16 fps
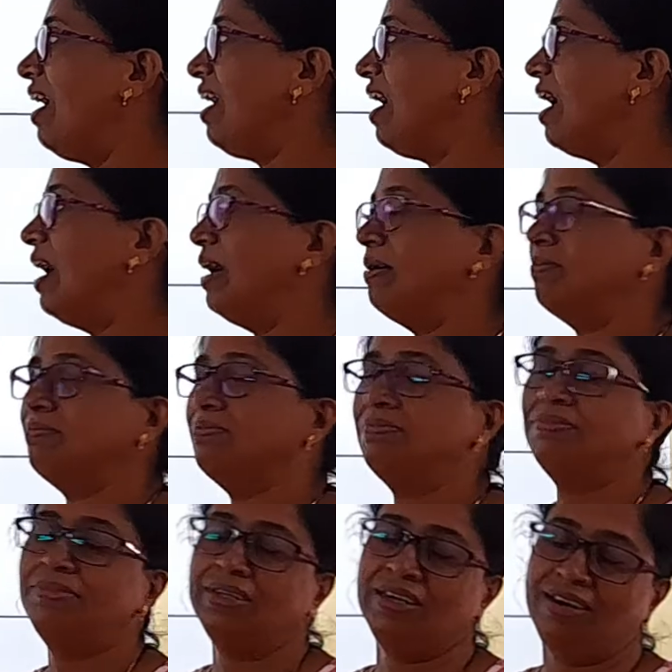I am
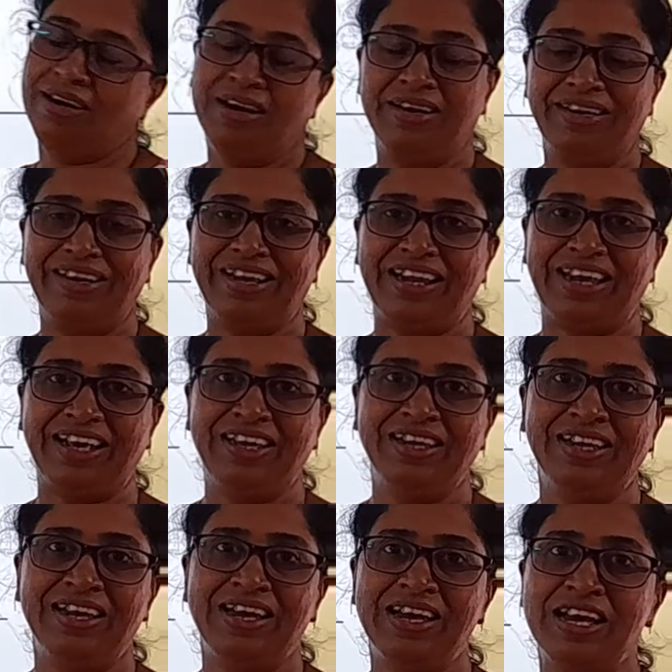hungry.
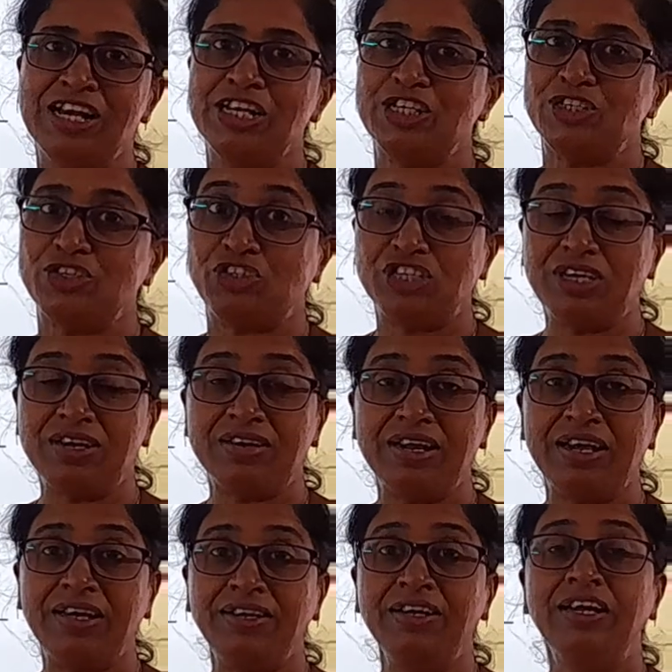So
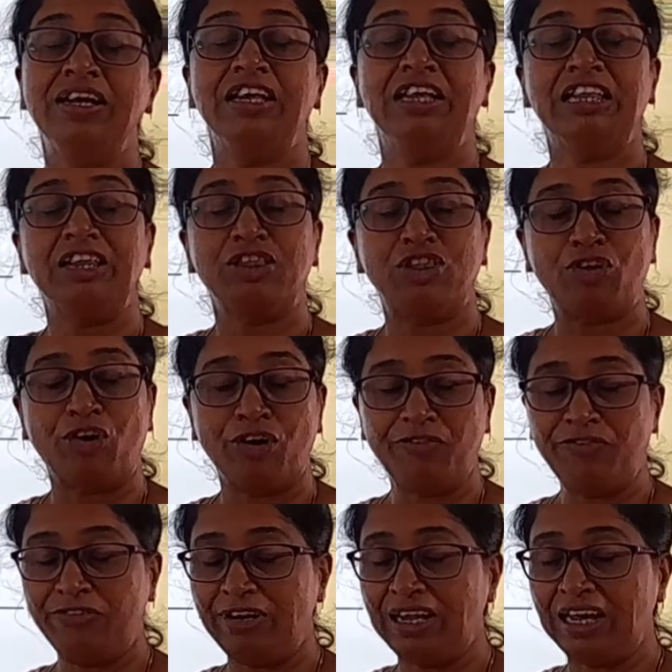children,
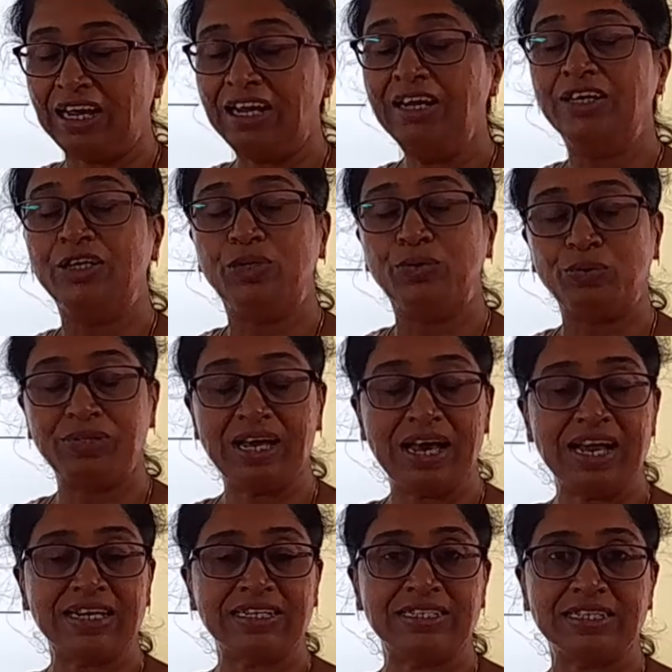thoughtfully do the
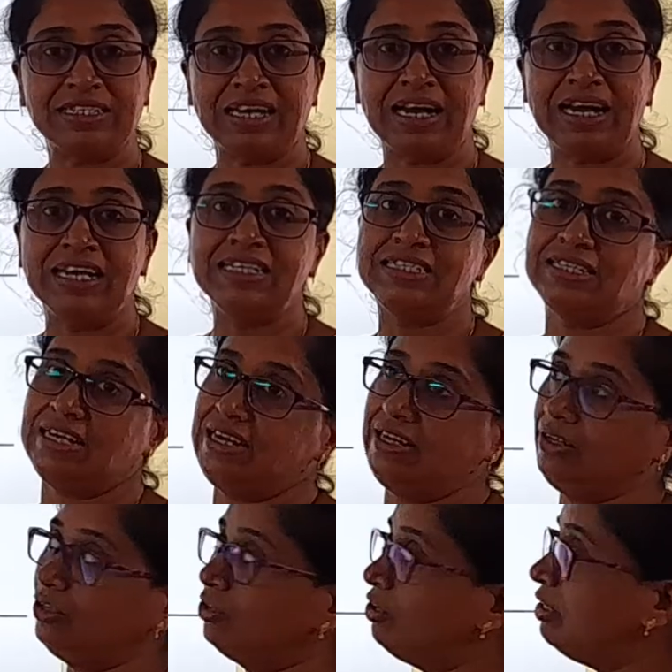exercise in
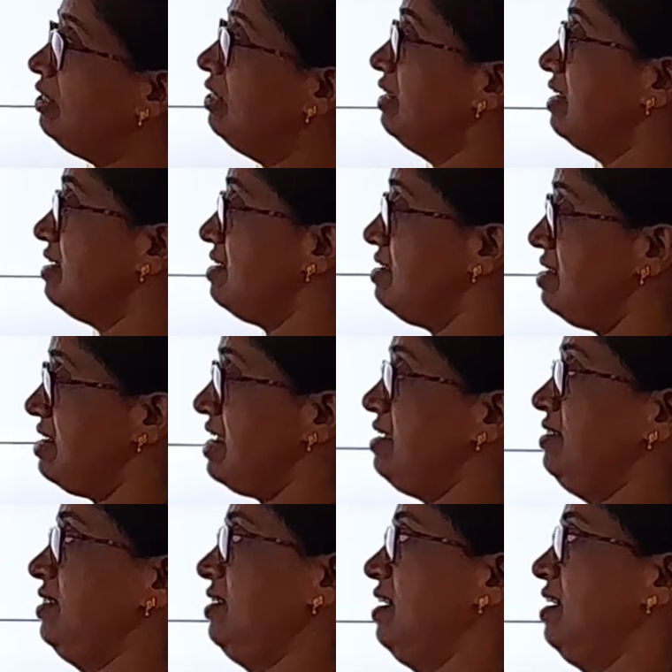good, neat